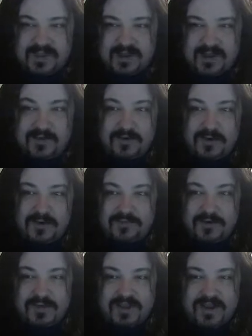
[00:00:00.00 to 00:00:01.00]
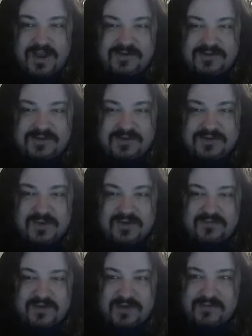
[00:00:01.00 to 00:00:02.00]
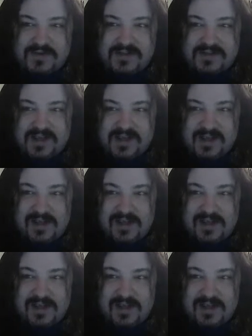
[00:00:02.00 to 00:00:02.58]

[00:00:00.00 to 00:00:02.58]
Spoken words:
I don't know if one of my characters goes away forever if they die.